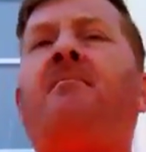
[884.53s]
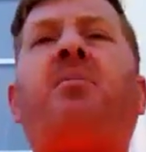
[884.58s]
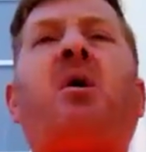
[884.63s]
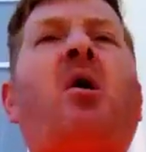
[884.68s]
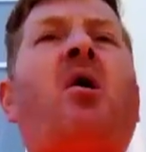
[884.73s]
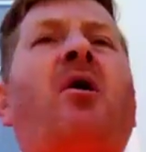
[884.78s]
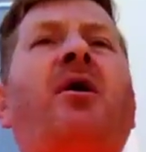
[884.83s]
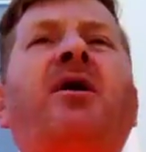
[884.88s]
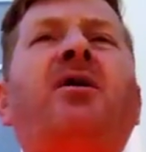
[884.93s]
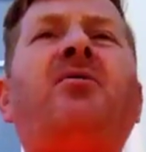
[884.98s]

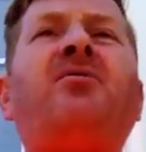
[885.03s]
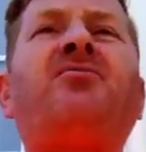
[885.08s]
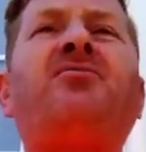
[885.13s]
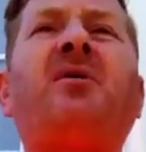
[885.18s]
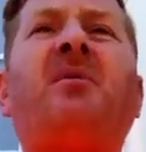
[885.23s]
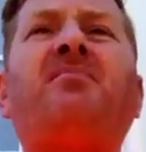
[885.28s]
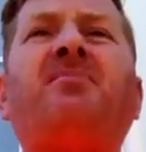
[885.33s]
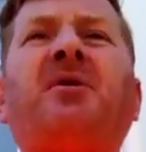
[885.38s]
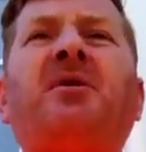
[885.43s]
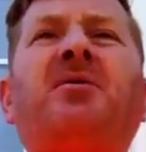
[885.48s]
party or
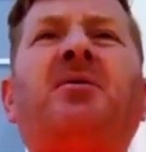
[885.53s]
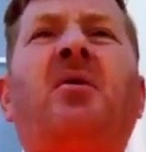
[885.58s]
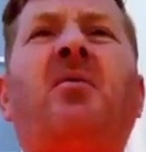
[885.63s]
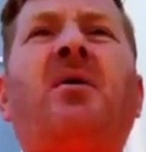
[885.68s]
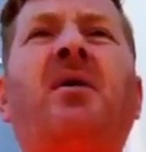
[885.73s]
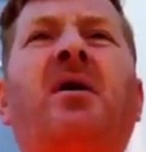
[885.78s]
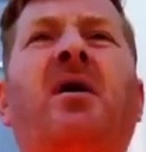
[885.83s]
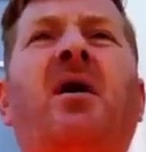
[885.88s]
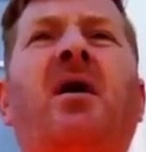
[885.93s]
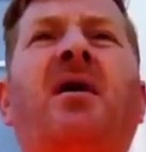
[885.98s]
something
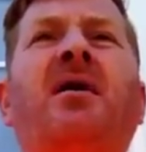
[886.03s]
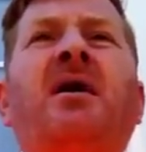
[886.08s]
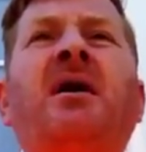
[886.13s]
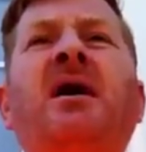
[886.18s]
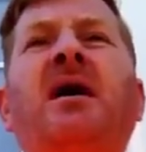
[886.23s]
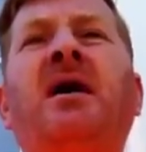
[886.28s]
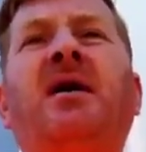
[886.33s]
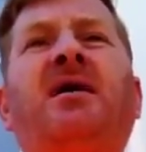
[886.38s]
going on